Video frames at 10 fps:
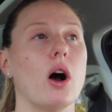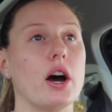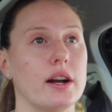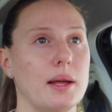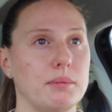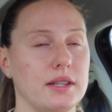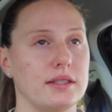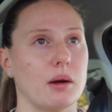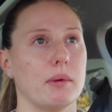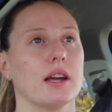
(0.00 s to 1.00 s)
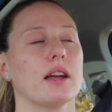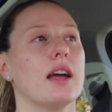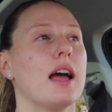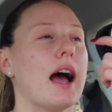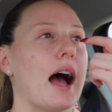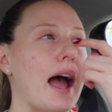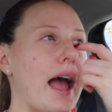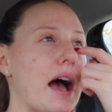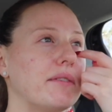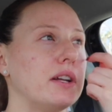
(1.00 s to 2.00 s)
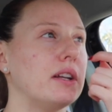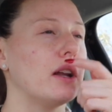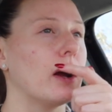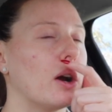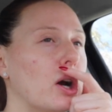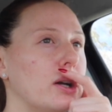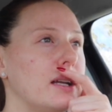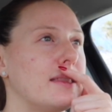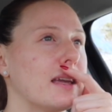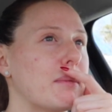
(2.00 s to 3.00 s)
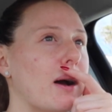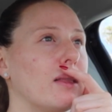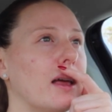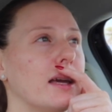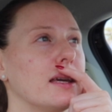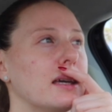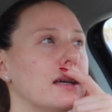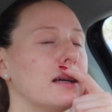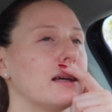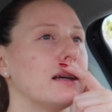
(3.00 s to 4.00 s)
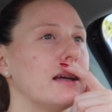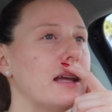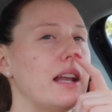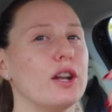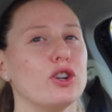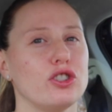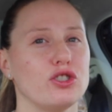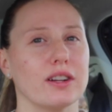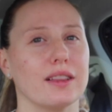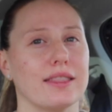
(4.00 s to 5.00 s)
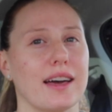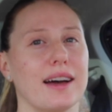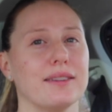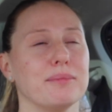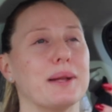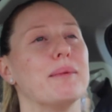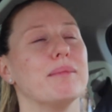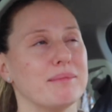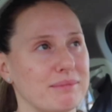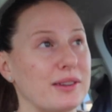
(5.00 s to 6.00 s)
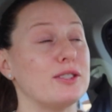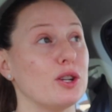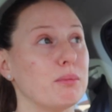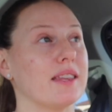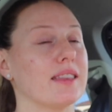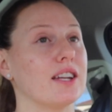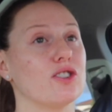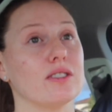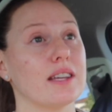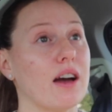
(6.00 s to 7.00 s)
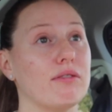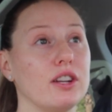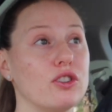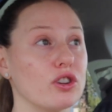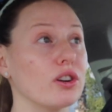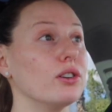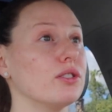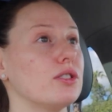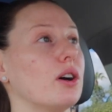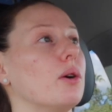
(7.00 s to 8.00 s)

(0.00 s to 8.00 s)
on an empty stomach. I haven't heard anything about like an energy drink like that, but I'm assuming that it's just caffeine in general. So